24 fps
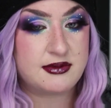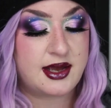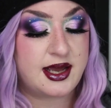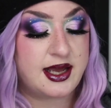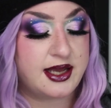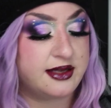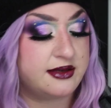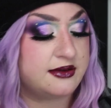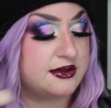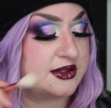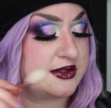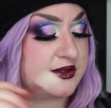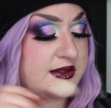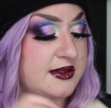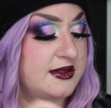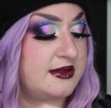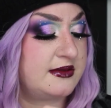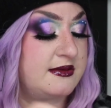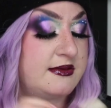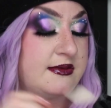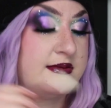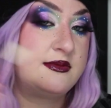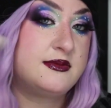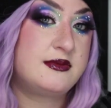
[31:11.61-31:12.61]

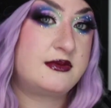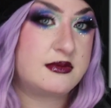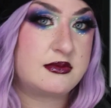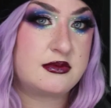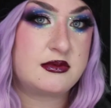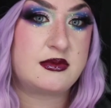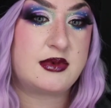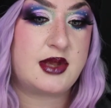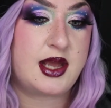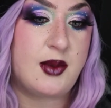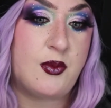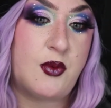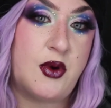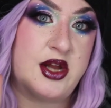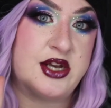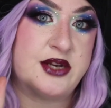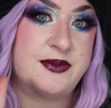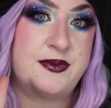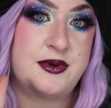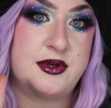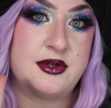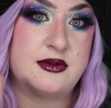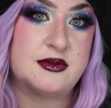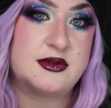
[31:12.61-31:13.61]
I wanted
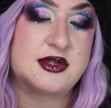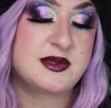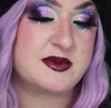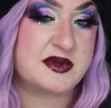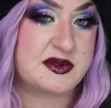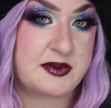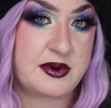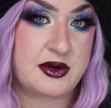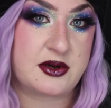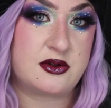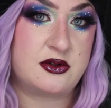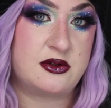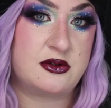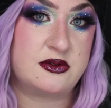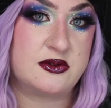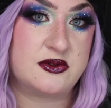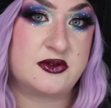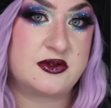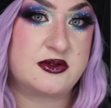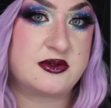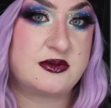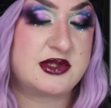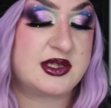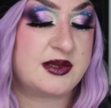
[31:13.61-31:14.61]
to put some
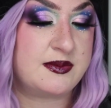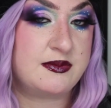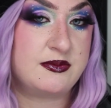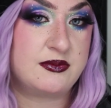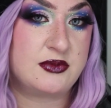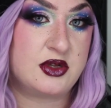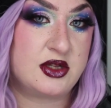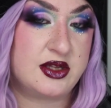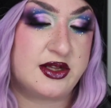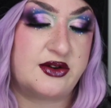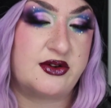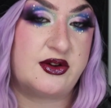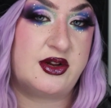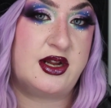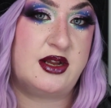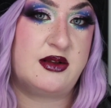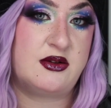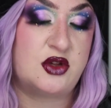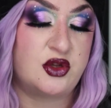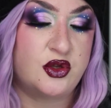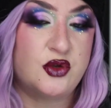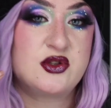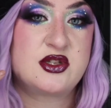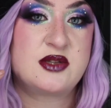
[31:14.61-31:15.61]
sparkles, some glittery,
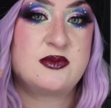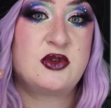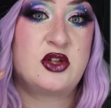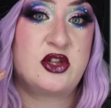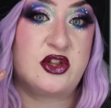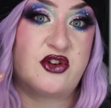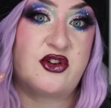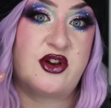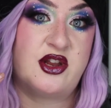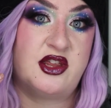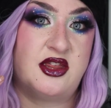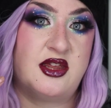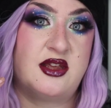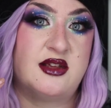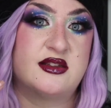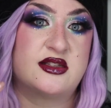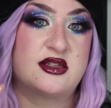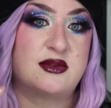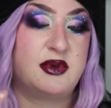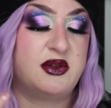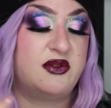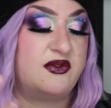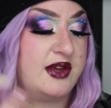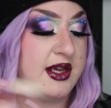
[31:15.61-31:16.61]
glue some glittery
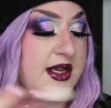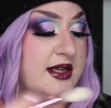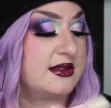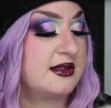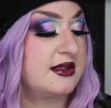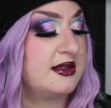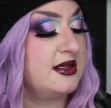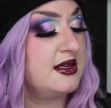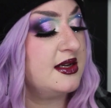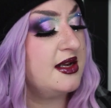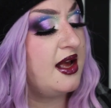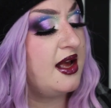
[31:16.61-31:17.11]
things to my face.